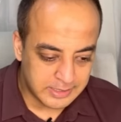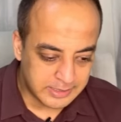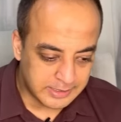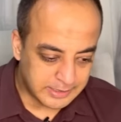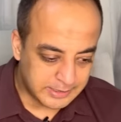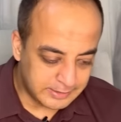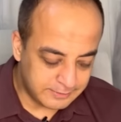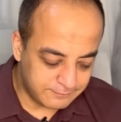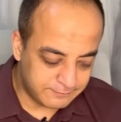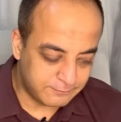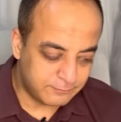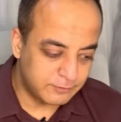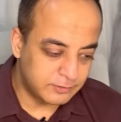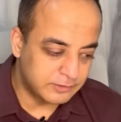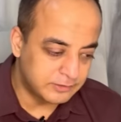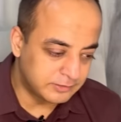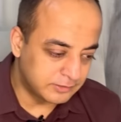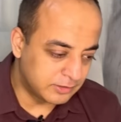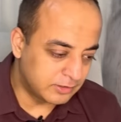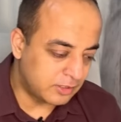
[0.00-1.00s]
If
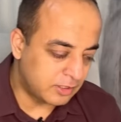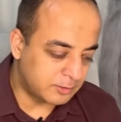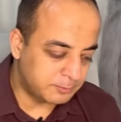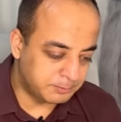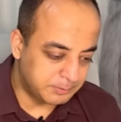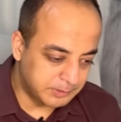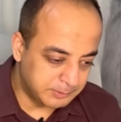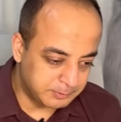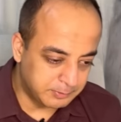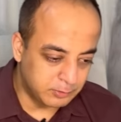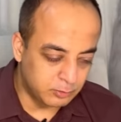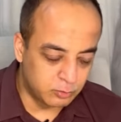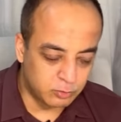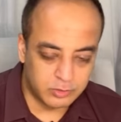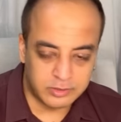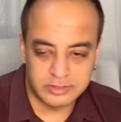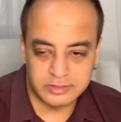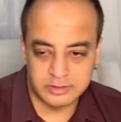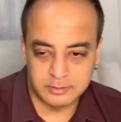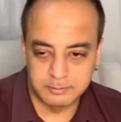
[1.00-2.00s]
there are people who
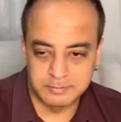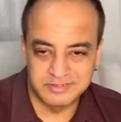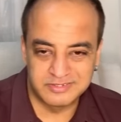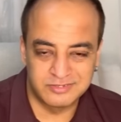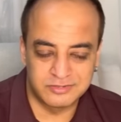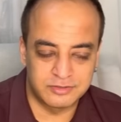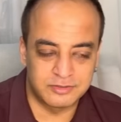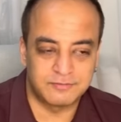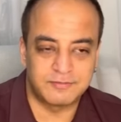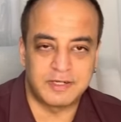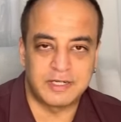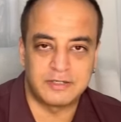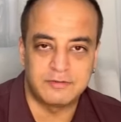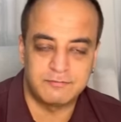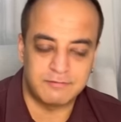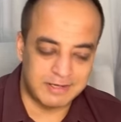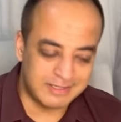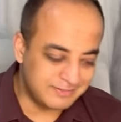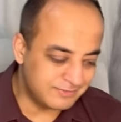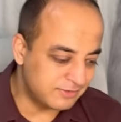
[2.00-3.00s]
are in the business of
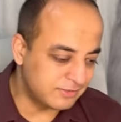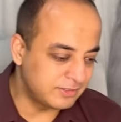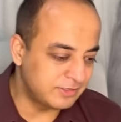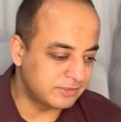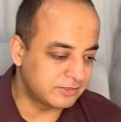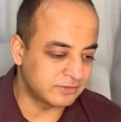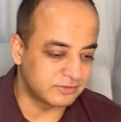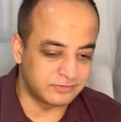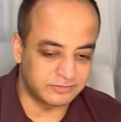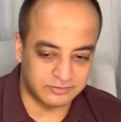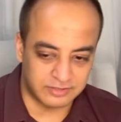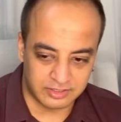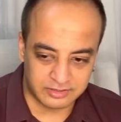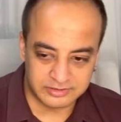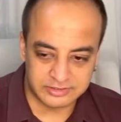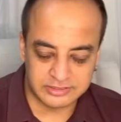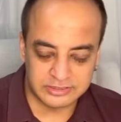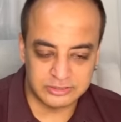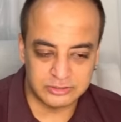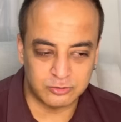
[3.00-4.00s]
advisory,
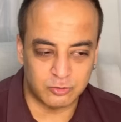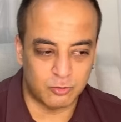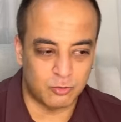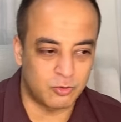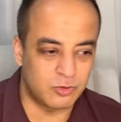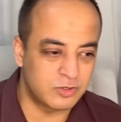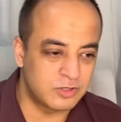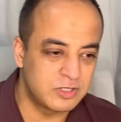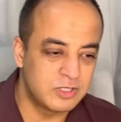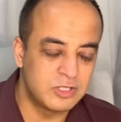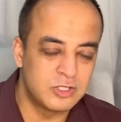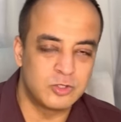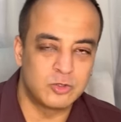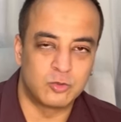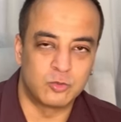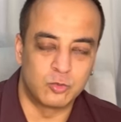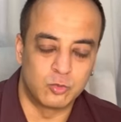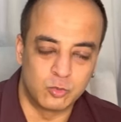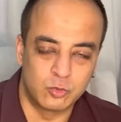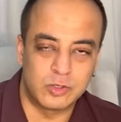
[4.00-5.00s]
consulting, or
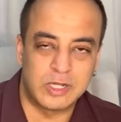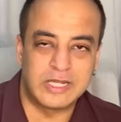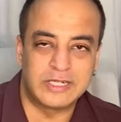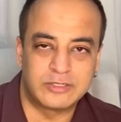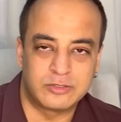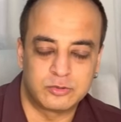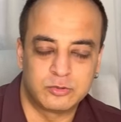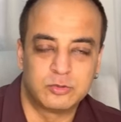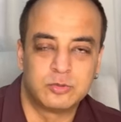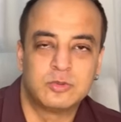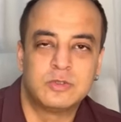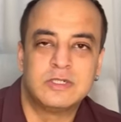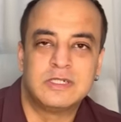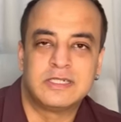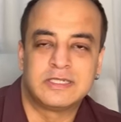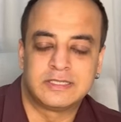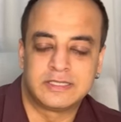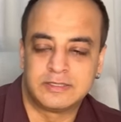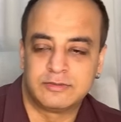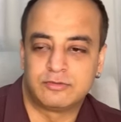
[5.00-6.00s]
who like to
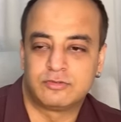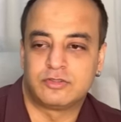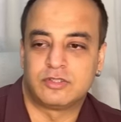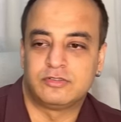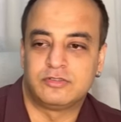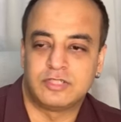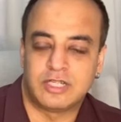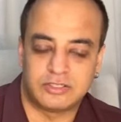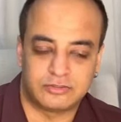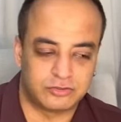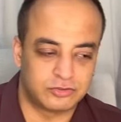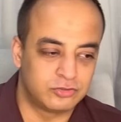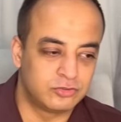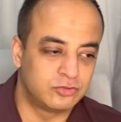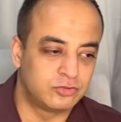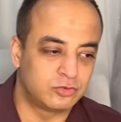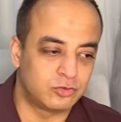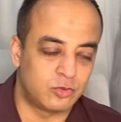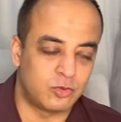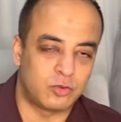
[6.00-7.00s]
give
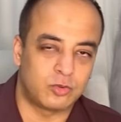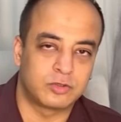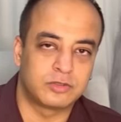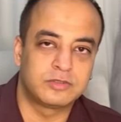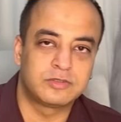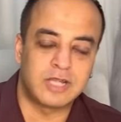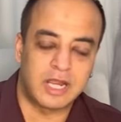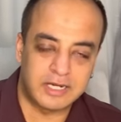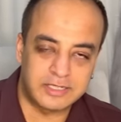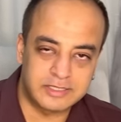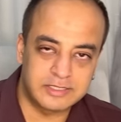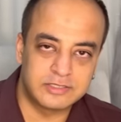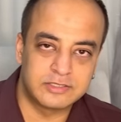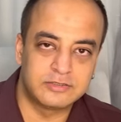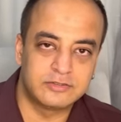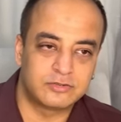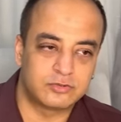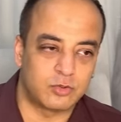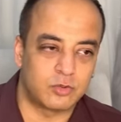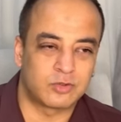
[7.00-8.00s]
suggestions or
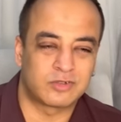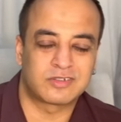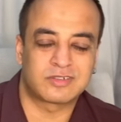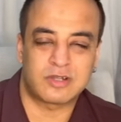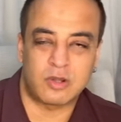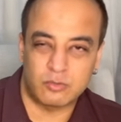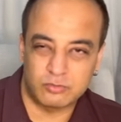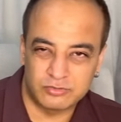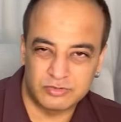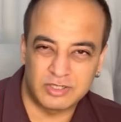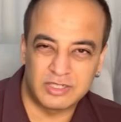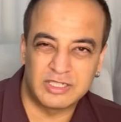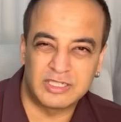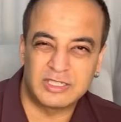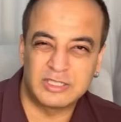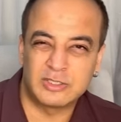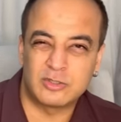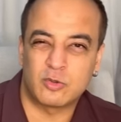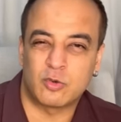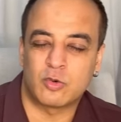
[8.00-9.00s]
guidance or
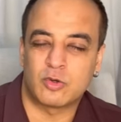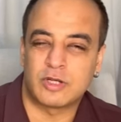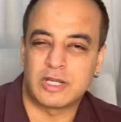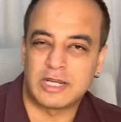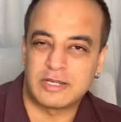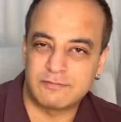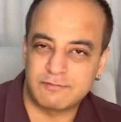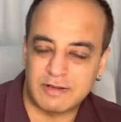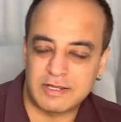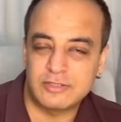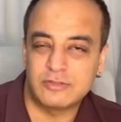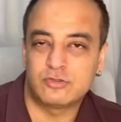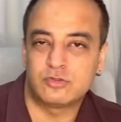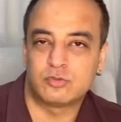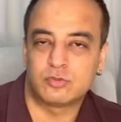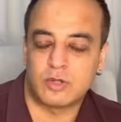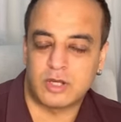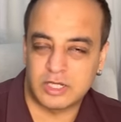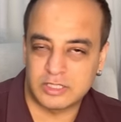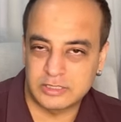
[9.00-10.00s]
counseling or advice to
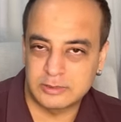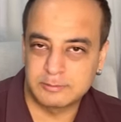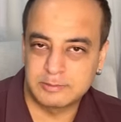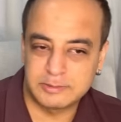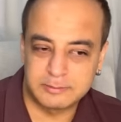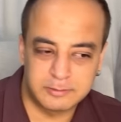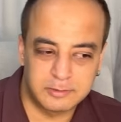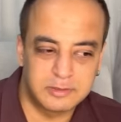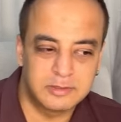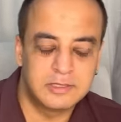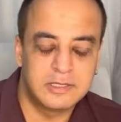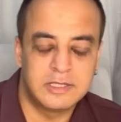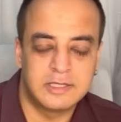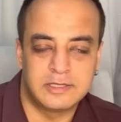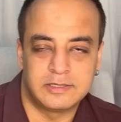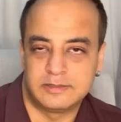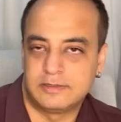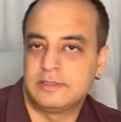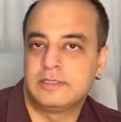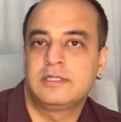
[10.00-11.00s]
other people,
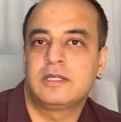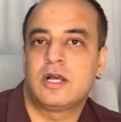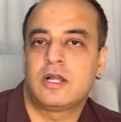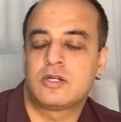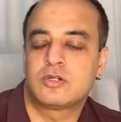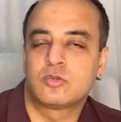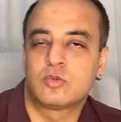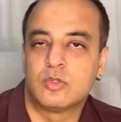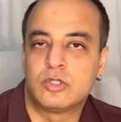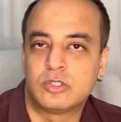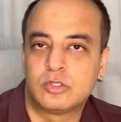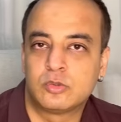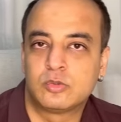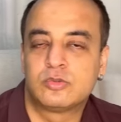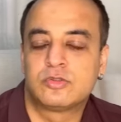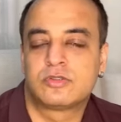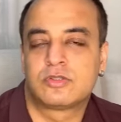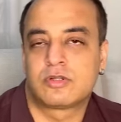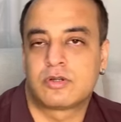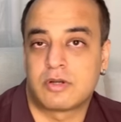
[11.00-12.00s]
they are going to
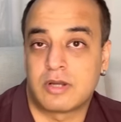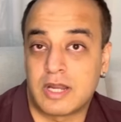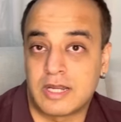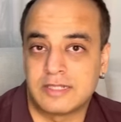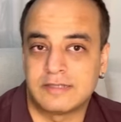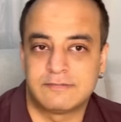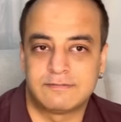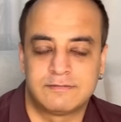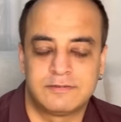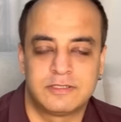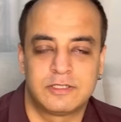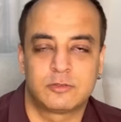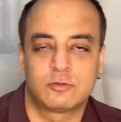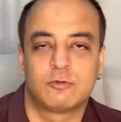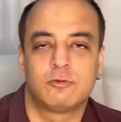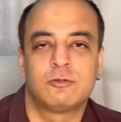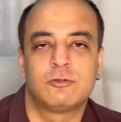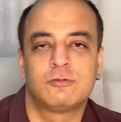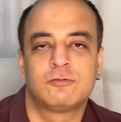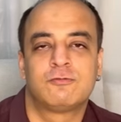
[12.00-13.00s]
thrive they are
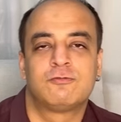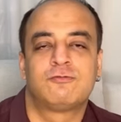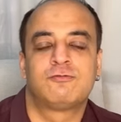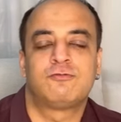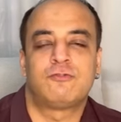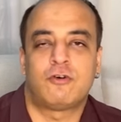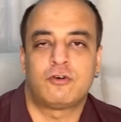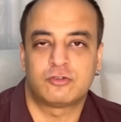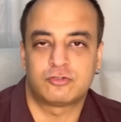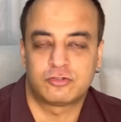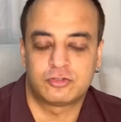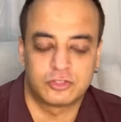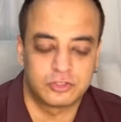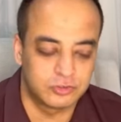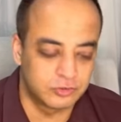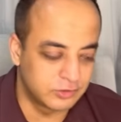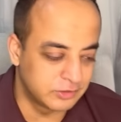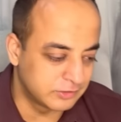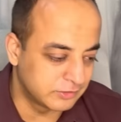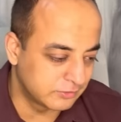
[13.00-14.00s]
going to foster
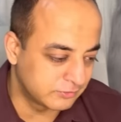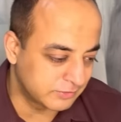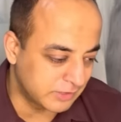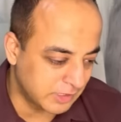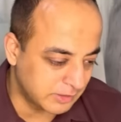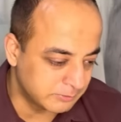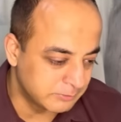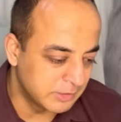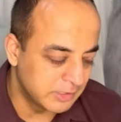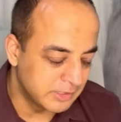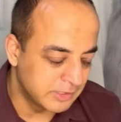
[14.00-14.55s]
during this time